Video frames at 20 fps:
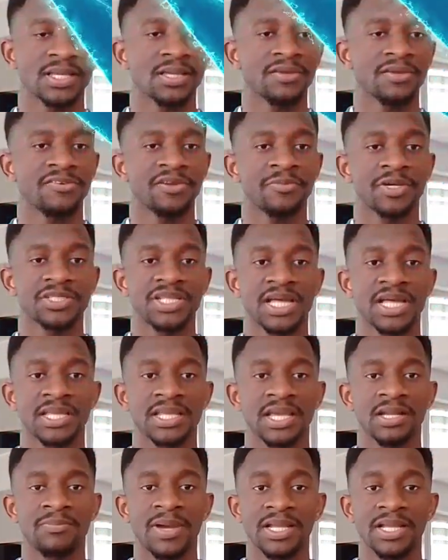Yeah, thank you very much,
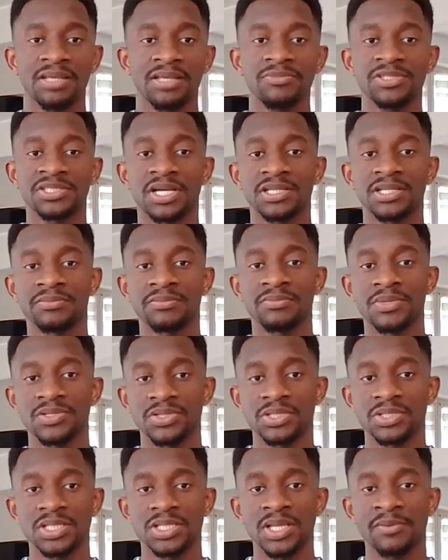Daniel. My name is
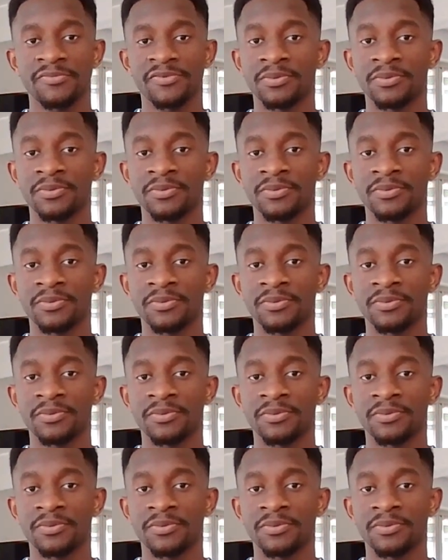JuiceMission.